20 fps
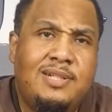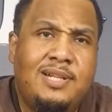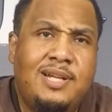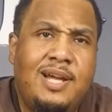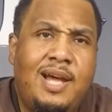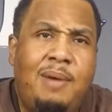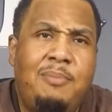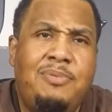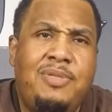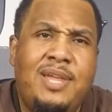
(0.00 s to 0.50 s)

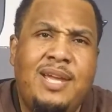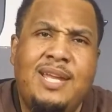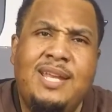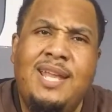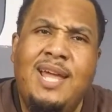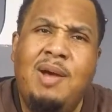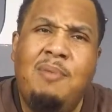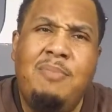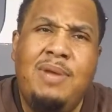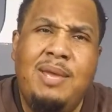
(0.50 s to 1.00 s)
thinking
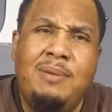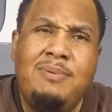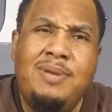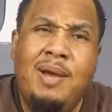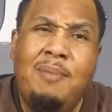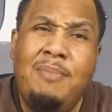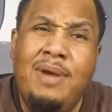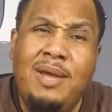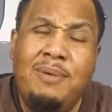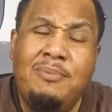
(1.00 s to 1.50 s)
now maybe I
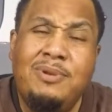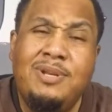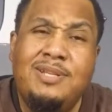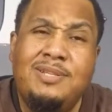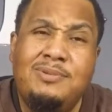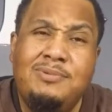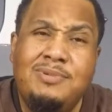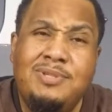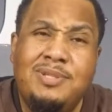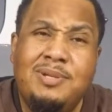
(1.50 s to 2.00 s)
might want to
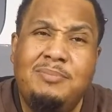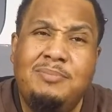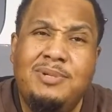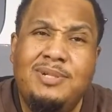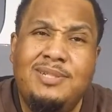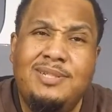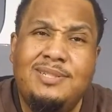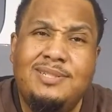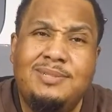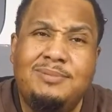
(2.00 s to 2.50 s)
do
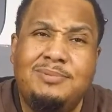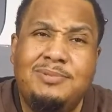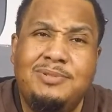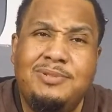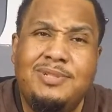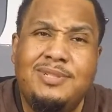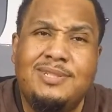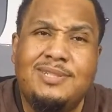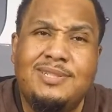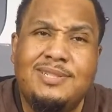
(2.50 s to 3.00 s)
some sort
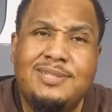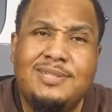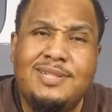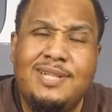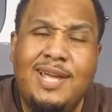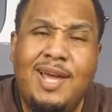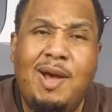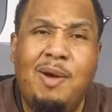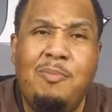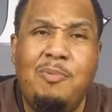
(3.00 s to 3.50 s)
of
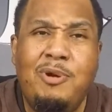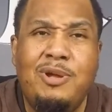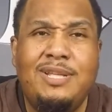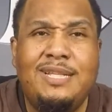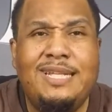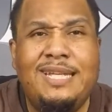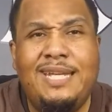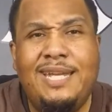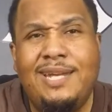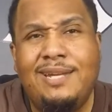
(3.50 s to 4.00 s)
Cowboy
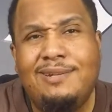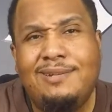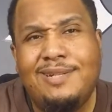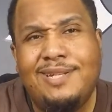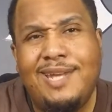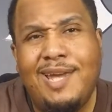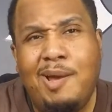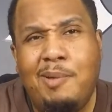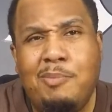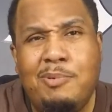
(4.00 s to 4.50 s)
League or
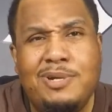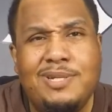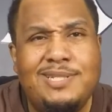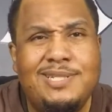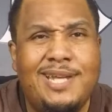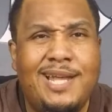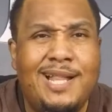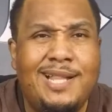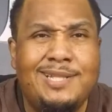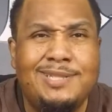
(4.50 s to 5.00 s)
Cowboy
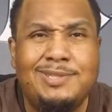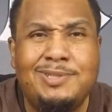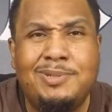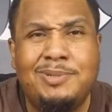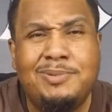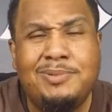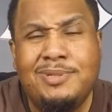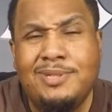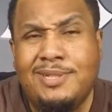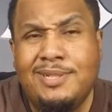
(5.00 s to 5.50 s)
Challenge
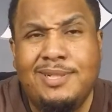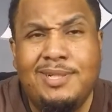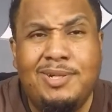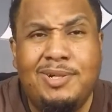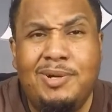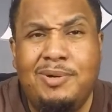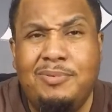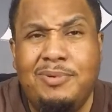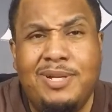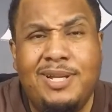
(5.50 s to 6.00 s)
or
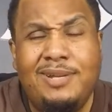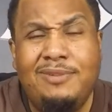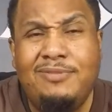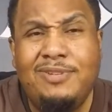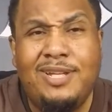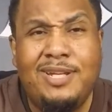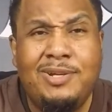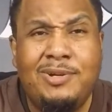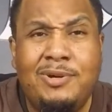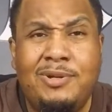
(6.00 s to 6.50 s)
whatever they
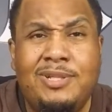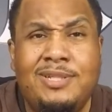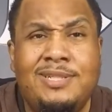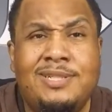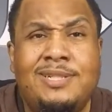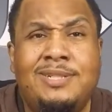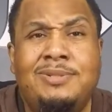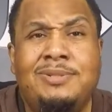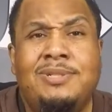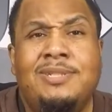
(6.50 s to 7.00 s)
call it.
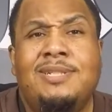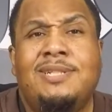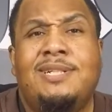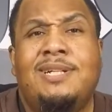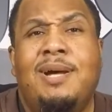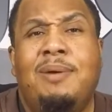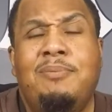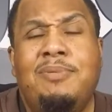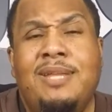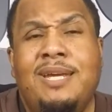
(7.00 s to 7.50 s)

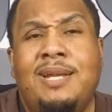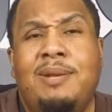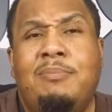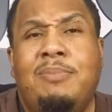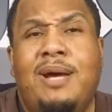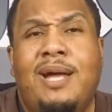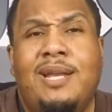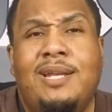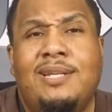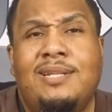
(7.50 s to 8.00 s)
I'm thinking
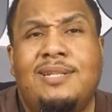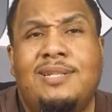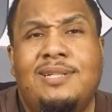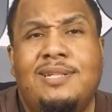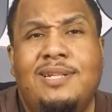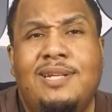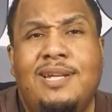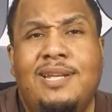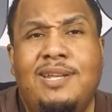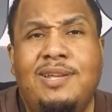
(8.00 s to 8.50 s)
about it.
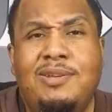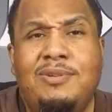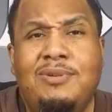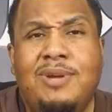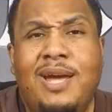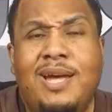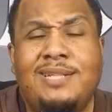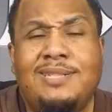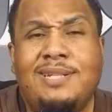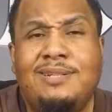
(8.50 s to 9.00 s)
Any of you
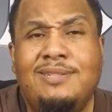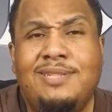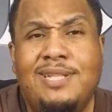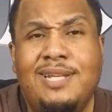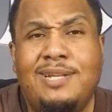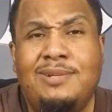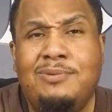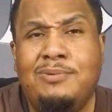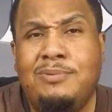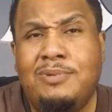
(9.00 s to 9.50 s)
guys out
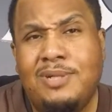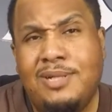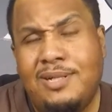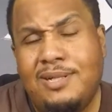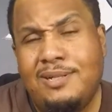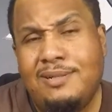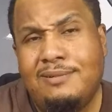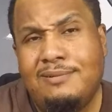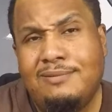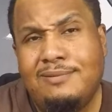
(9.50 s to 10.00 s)
there
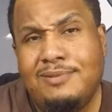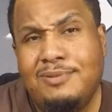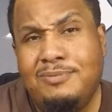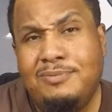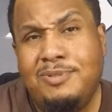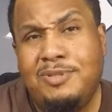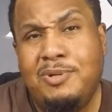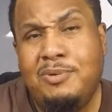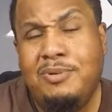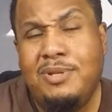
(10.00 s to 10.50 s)
who
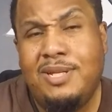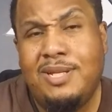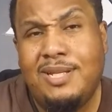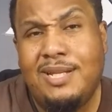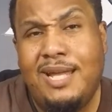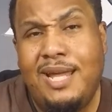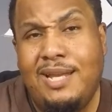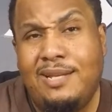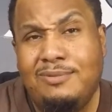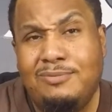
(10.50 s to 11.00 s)
do any of
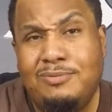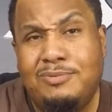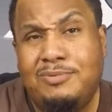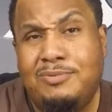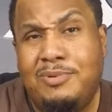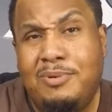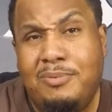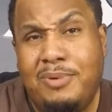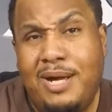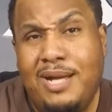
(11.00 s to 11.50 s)
that, who
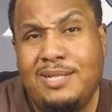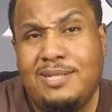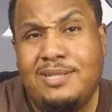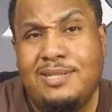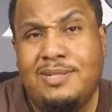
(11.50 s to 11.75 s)
are watching,